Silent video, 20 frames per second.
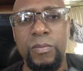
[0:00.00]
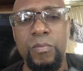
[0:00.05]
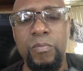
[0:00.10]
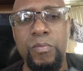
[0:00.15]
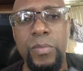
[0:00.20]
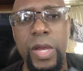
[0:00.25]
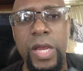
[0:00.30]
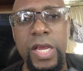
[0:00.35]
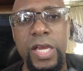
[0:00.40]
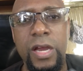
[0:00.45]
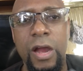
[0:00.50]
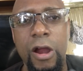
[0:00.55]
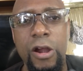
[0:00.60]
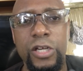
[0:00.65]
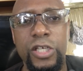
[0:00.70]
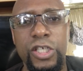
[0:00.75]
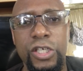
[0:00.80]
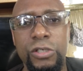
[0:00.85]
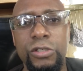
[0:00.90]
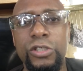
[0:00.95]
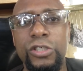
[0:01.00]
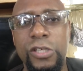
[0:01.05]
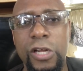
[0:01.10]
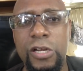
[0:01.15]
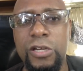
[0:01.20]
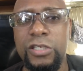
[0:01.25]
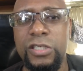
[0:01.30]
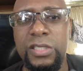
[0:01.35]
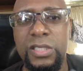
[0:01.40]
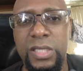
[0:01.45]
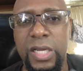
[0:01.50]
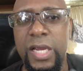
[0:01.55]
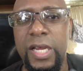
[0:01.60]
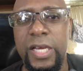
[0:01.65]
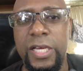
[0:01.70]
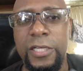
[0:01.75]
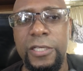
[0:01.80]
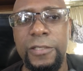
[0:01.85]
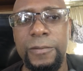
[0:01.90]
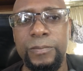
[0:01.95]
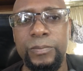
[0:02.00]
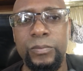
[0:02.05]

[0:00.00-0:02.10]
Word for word: make our children understand.